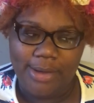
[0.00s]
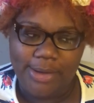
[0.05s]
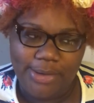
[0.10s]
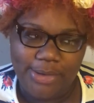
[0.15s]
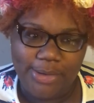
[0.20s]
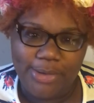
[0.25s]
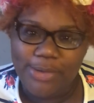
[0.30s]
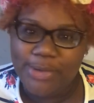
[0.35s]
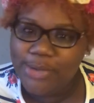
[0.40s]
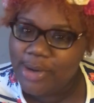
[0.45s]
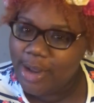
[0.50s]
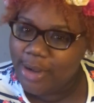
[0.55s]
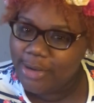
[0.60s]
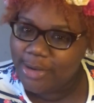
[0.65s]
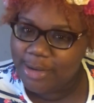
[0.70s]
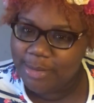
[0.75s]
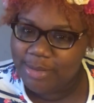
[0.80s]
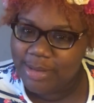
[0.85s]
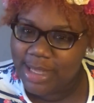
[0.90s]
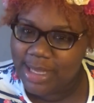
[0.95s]
do you know
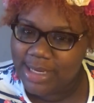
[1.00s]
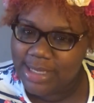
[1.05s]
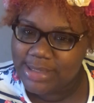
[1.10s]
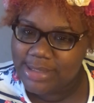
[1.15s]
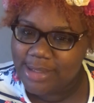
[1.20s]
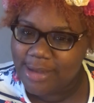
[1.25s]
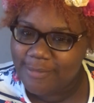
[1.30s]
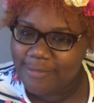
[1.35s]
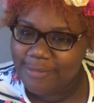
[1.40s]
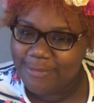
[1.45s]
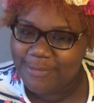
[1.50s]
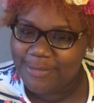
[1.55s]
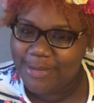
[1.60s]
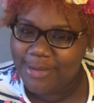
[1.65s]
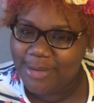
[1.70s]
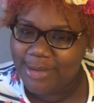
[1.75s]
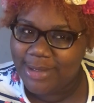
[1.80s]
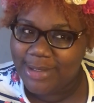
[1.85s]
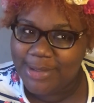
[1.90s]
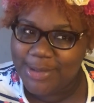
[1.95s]
your plate is
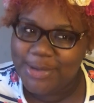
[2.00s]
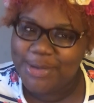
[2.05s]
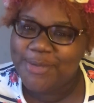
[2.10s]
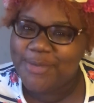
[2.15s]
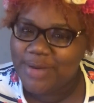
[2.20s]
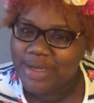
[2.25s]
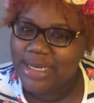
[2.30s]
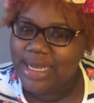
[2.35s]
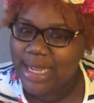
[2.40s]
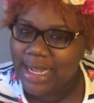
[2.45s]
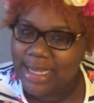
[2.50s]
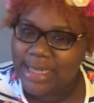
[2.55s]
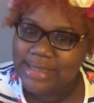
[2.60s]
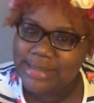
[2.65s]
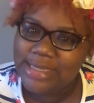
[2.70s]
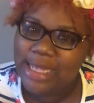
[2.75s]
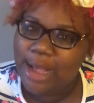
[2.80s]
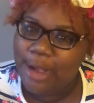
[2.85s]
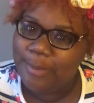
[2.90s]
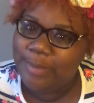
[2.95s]
overflowing? Do you
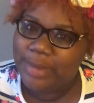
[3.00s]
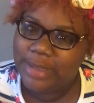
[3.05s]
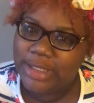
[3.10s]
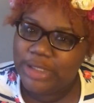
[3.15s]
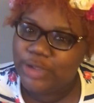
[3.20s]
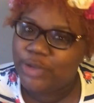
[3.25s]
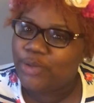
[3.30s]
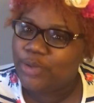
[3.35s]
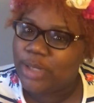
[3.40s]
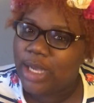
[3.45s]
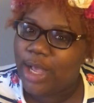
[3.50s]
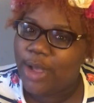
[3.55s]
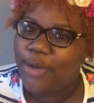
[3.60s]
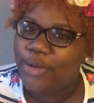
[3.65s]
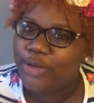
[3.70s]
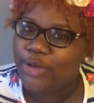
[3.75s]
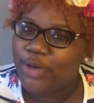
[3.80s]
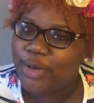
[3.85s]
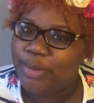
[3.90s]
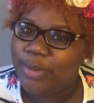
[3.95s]
realize how much you
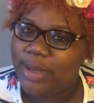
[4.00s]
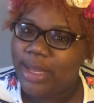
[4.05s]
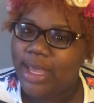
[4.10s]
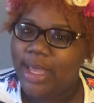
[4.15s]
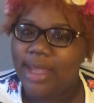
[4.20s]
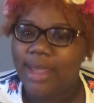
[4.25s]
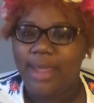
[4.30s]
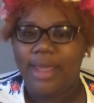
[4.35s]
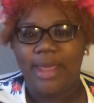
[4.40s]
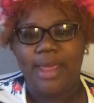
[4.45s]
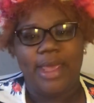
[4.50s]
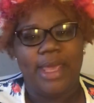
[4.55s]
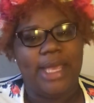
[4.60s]
got on your plate?